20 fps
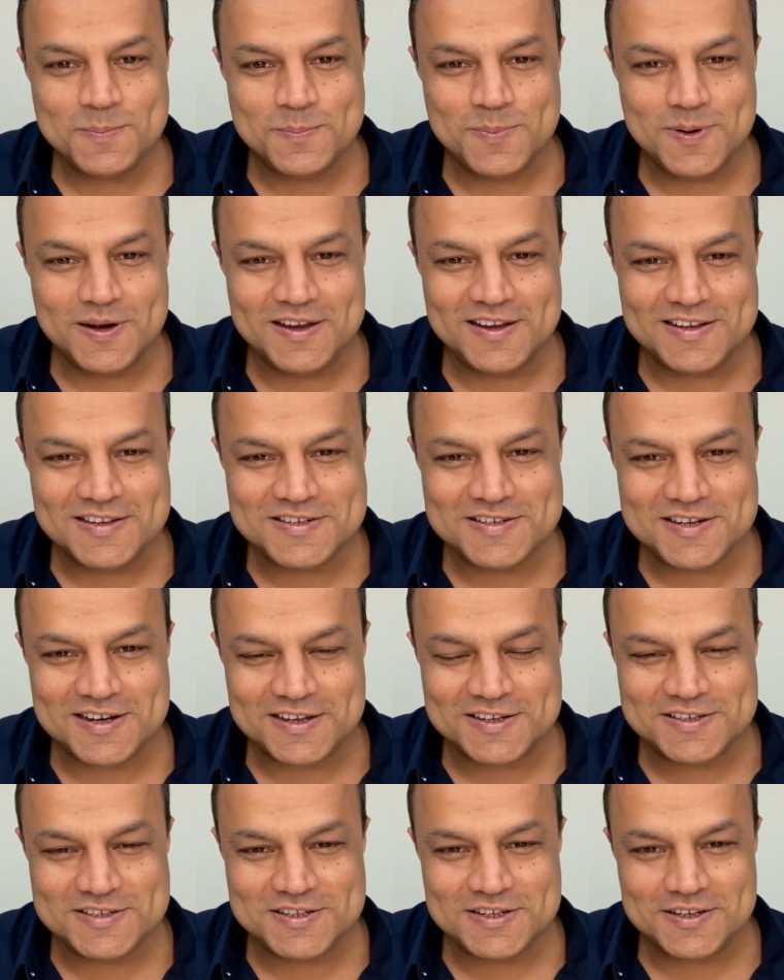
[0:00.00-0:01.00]
But in a
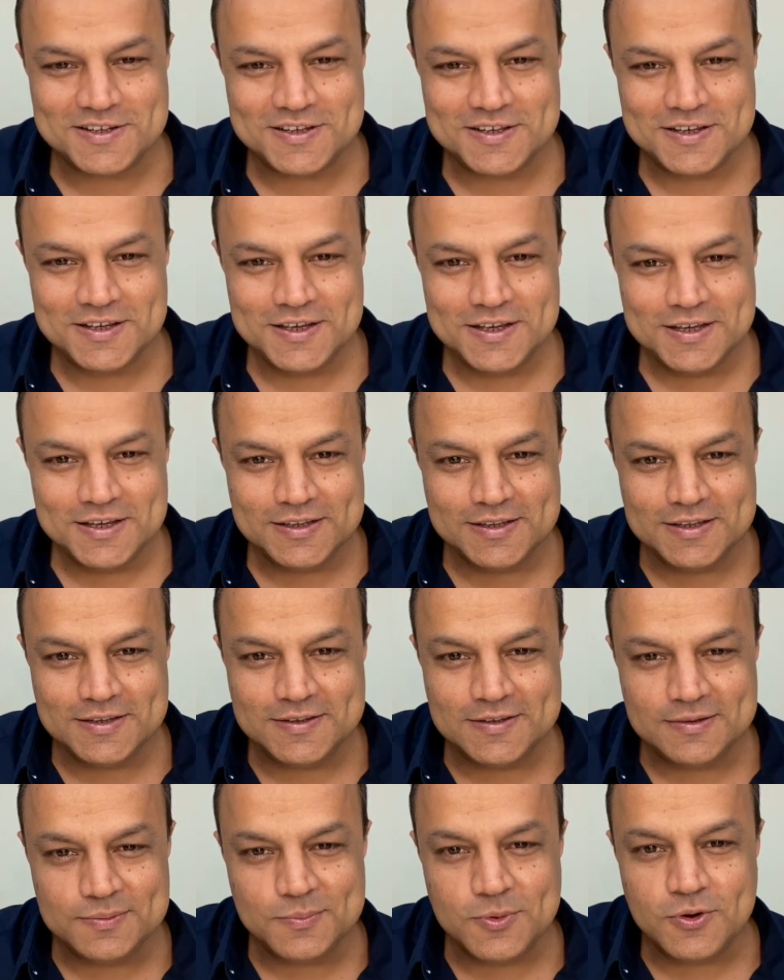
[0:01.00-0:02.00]
structure, this
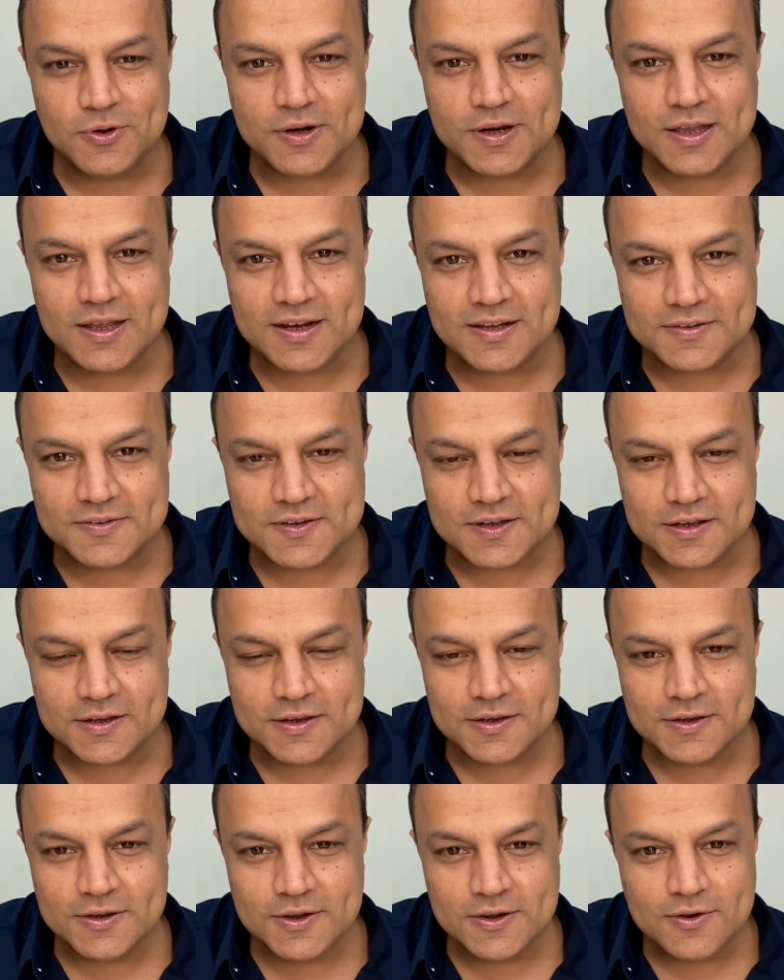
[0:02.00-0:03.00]
is more realistic.
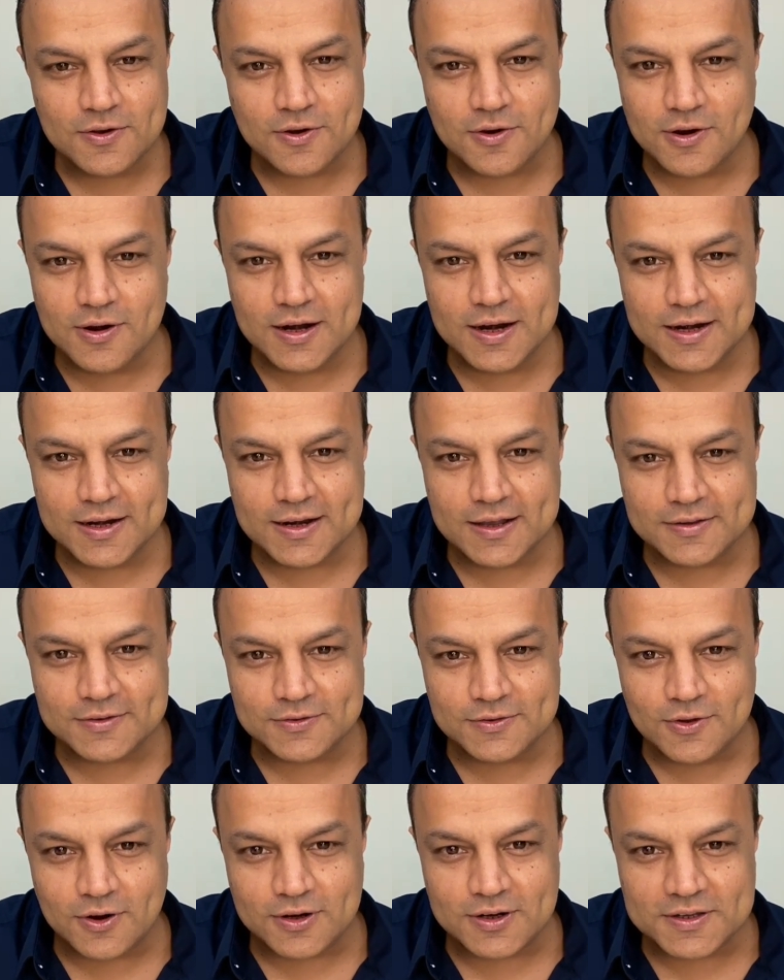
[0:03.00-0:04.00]
All data
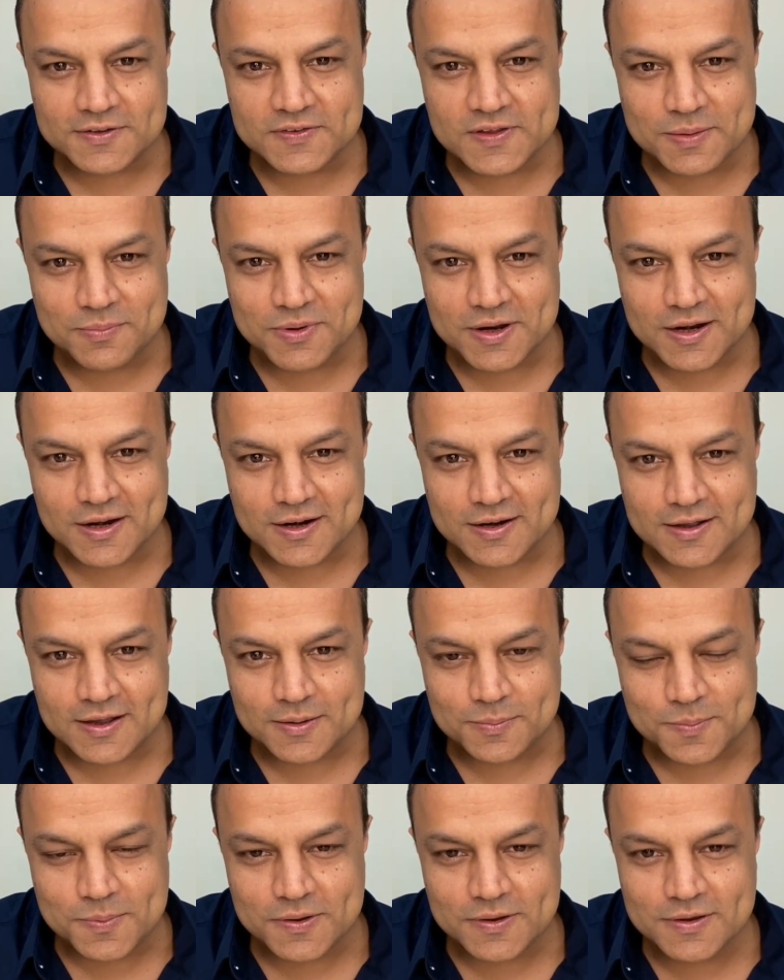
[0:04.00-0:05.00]
is not the same data
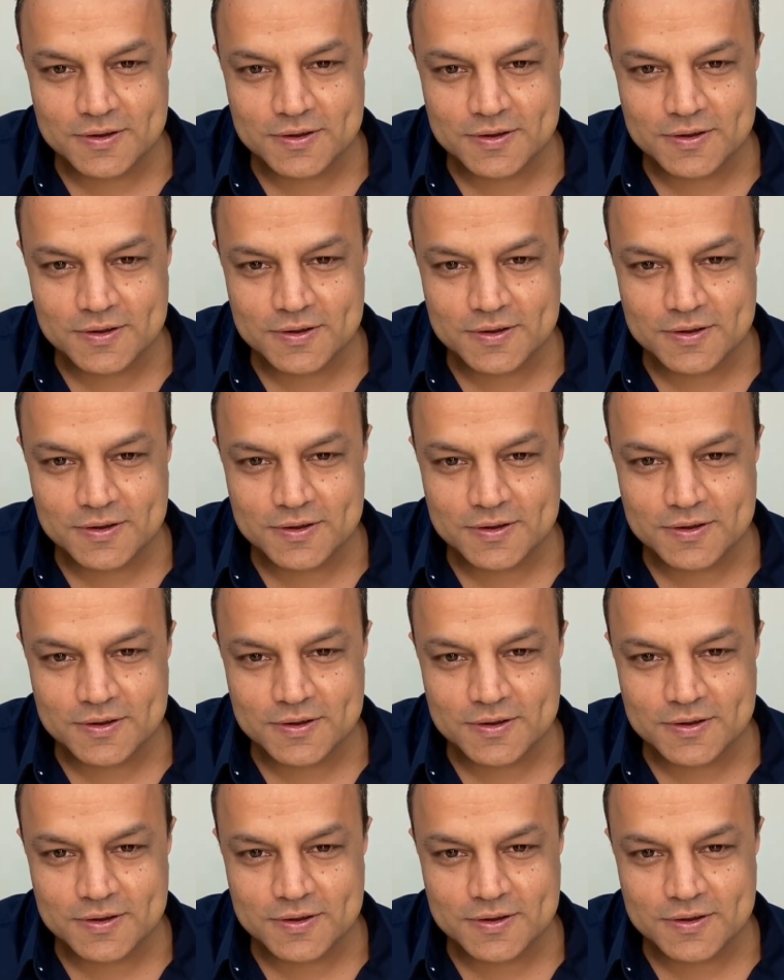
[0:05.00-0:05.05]
type.